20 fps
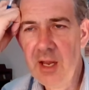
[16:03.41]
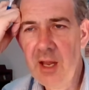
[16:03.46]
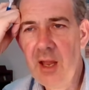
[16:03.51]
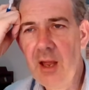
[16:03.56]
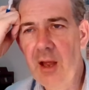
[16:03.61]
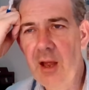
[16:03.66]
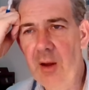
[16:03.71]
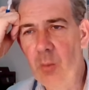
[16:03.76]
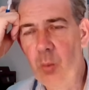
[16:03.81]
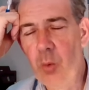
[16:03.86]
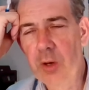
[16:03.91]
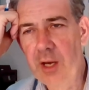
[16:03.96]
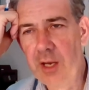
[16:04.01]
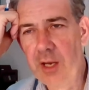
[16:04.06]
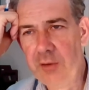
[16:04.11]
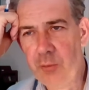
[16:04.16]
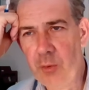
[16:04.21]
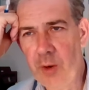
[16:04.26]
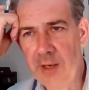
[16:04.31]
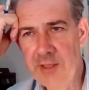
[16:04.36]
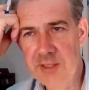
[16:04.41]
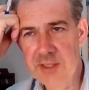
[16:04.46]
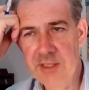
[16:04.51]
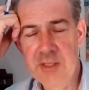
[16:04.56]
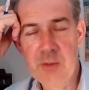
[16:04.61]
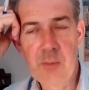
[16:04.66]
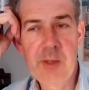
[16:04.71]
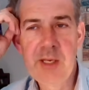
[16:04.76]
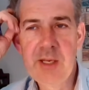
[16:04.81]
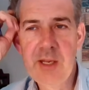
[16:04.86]
Mm-hmm. What kind of rights
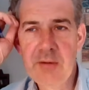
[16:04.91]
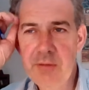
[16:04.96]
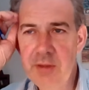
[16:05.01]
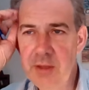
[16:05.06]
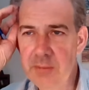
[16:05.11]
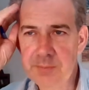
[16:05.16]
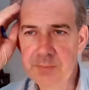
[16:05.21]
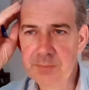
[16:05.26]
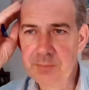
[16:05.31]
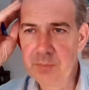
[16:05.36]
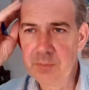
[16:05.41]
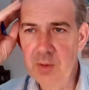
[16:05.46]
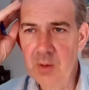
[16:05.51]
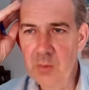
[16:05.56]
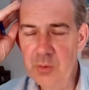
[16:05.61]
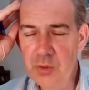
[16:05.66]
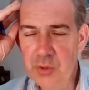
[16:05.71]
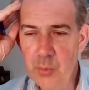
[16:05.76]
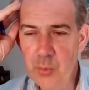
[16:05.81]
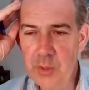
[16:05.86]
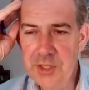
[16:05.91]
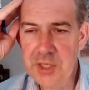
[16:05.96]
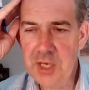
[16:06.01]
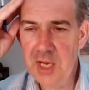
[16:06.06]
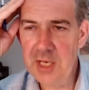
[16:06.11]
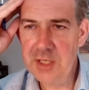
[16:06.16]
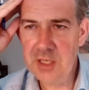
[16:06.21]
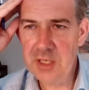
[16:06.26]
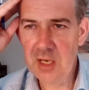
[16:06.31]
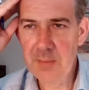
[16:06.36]
do we give them? Do we
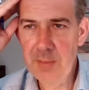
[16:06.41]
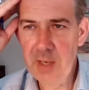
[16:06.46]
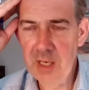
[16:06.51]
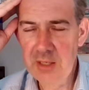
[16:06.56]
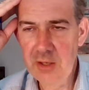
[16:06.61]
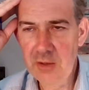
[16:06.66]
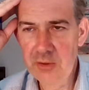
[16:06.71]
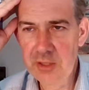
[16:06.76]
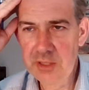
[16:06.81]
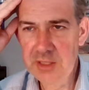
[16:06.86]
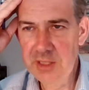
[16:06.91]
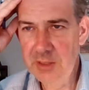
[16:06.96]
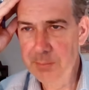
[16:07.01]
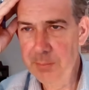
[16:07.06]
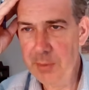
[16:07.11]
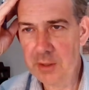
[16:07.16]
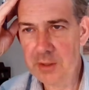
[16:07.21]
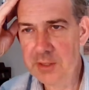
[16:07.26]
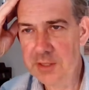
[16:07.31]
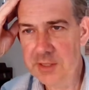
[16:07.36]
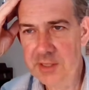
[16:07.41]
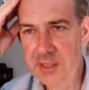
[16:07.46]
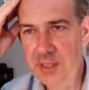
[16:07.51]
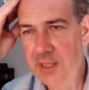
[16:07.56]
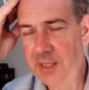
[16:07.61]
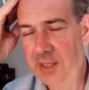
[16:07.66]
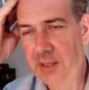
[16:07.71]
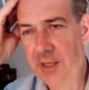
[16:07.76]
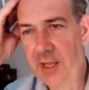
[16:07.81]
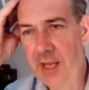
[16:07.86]
change our minority
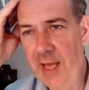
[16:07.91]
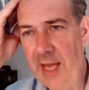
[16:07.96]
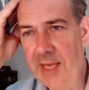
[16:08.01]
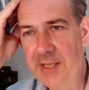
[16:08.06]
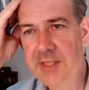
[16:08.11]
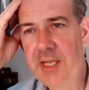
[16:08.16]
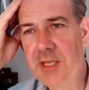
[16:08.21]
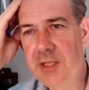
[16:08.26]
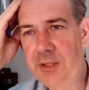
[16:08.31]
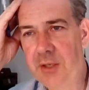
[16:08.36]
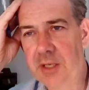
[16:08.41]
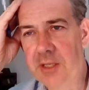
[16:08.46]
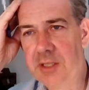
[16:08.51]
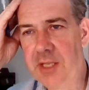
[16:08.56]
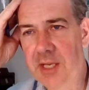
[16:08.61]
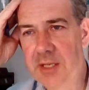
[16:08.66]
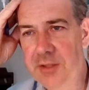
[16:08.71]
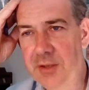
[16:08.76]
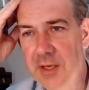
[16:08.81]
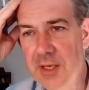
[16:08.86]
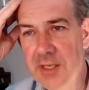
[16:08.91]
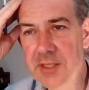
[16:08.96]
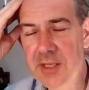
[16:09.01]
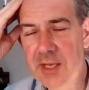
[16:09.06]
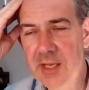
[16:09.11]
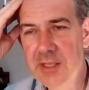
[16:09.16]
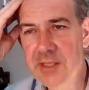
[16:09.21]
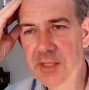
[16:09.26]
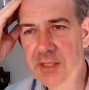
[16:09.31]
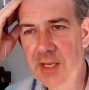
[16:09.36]
policy, etc., etc.?
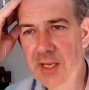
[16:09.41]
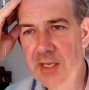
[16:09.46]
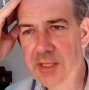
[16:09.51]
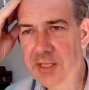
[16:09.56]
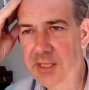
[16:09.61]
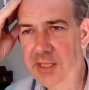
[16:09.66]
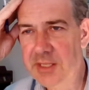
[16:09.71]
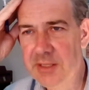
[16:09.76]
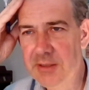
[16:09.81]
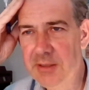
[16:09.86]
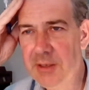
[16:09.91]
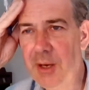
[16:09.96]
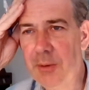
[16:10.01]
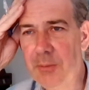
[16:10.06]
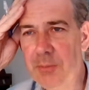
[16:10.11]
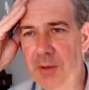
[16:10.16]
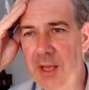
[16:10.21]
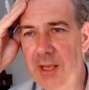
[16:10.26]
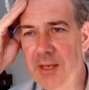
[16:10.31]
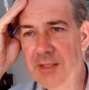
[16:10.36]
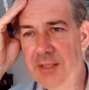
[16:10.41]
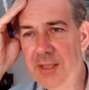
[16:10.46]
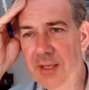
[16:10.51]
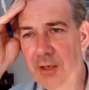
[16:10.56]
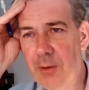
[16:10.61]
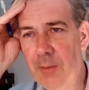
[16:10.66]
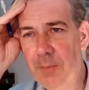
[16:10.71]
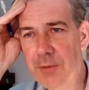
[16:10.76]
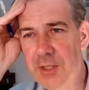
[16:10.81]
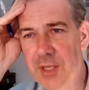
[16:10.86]
It's a
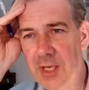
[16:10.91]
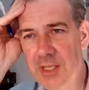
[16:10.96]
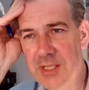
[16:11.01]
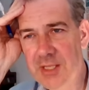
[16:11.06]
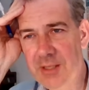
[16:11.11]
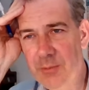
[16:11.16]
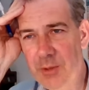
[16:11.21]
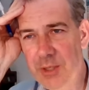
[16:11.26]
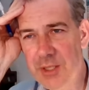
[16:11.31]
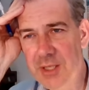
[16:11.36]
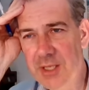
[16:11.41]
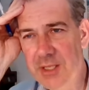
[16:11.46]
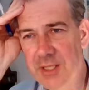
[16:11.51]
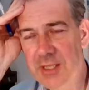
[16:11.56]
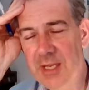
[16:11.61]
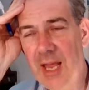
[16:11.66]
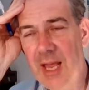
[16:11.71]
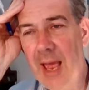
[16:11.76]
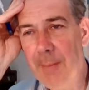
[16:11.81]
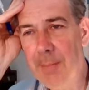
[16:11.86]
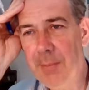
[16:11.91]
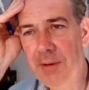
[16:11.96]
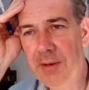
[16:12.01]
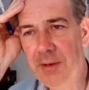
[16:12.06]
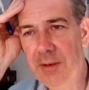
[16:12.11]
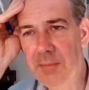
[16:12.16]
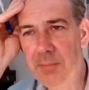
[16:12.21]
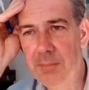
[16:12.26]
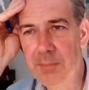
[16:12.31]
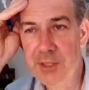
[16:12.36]
conversation which is
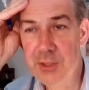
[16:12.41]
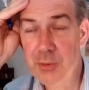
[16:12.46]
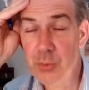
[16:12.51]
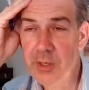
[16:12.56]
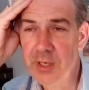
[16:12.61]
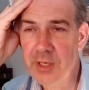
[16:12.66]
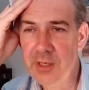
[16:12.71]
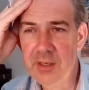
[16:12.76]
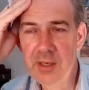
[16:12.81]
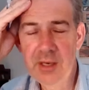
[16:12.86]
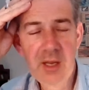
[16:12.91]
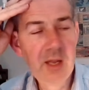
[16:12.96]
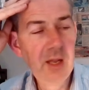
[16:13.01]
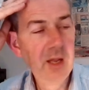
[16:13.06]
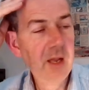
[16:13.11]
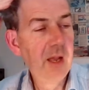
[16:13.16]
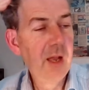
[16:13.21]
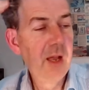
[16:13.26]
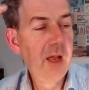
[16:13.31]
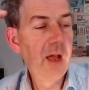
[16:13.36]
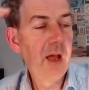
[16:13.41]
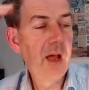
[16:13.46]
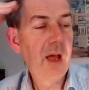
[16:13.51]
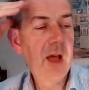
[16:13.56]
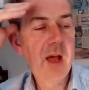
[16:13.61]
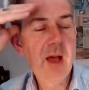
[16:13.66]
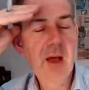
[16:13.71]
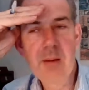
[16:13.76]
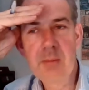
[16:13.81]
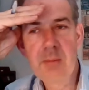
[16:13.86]
happened between
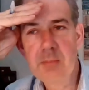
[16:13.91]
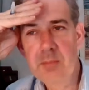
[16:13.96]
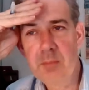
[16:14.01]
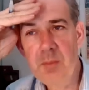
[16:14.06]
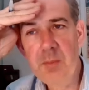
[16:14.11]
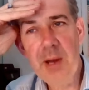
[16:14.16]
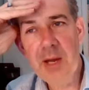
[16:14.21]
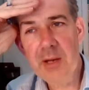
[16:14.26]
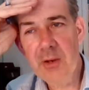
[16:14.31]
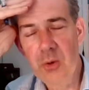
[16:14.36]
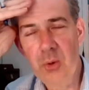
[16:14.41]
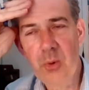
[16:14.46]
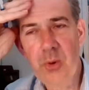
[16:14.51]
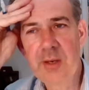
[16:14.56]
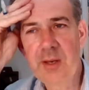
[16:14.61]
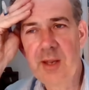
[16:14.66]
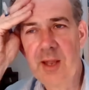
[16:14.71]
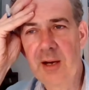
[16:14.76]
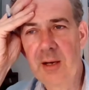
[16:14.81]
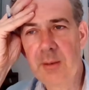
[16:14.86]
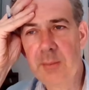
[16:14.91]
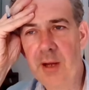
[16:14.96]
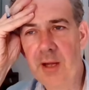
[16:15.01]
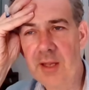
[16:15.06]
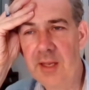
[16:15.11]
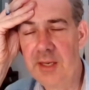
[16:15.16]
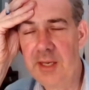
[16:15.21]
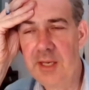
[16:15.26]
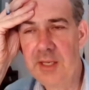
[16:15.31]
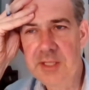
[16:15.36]
Baku and Karabakh
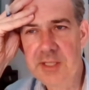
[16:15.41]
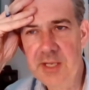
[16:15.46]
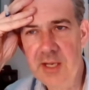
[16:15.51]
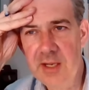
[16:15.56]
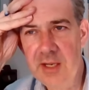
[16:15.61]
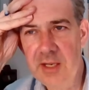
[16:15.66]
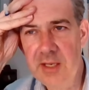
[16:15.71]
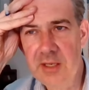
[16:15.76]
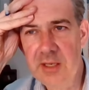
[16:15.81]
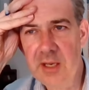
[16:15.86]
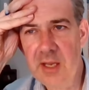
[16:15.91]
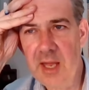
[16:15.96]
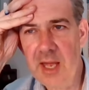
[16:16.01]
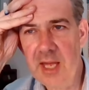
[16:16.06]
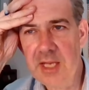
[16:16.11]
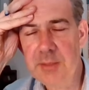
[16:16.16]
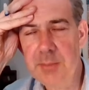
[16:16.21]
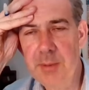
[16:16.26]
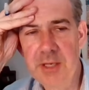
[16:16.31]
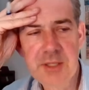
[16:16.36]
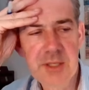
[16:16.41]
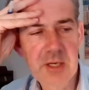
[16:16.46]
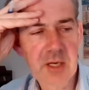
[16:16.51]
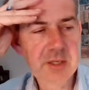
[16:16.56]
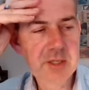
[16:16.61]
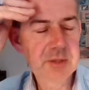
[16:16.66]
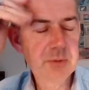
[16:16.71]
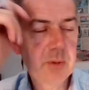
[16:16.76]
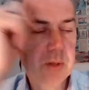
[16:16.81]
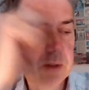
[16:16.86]
and inside Azerbaijan
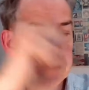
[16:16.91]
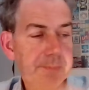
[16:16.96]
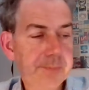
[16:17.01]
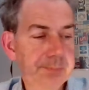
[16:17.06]
as well.